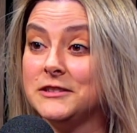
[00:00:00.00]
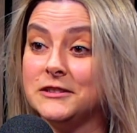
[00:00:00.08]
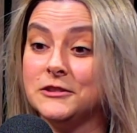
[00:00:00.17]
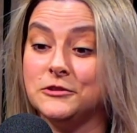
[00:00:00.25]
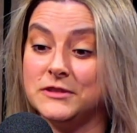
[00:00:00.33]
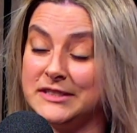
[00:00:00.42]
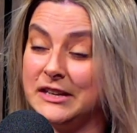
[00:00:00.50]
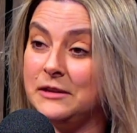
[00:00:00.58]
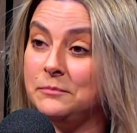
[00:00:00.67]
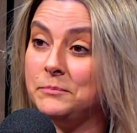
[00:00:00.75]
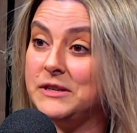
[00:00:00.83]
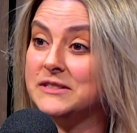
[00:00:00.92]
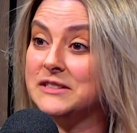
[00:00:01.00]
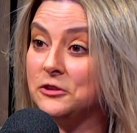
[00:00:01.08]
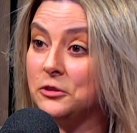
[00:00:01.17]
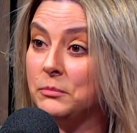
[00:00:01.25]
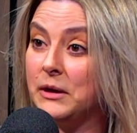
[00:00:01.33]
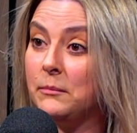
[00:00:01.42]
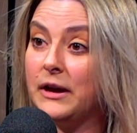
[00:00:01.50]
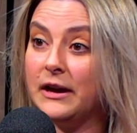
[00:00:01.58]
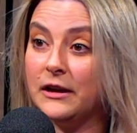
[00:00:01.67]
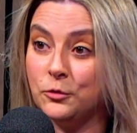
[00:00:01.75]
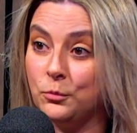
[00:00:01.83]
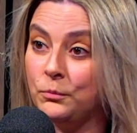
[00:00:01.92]
could stay being a single mum at
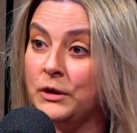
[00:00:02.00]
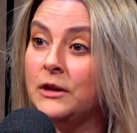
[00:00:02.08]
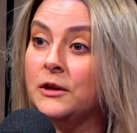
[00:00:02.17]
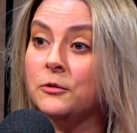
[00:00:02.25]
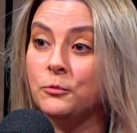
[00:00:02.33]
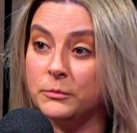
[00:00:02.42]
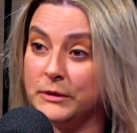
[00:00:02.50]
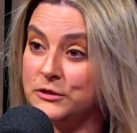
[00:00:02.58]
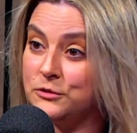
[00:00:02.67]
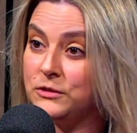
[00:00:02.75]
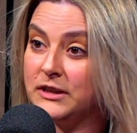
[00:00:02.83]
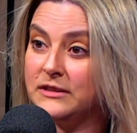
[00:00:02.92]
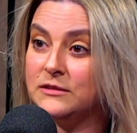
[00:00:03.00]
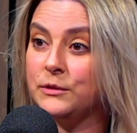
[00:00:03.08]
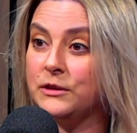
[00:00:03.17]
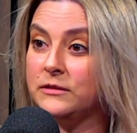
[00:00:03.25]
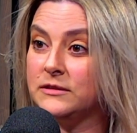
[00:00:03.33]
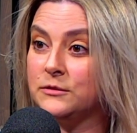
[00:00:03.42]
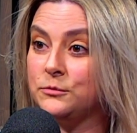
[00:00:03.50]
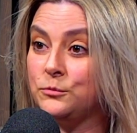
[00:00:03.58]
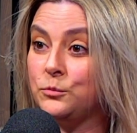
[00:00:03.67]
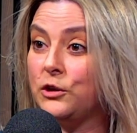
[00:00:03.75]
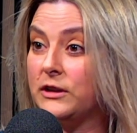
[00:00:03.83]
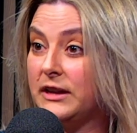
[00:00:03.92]
home with my 2 kids whilst
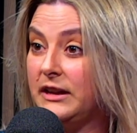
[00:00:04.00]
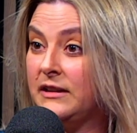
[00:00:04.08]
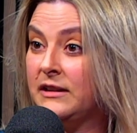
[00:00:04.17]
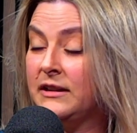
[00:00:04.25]
working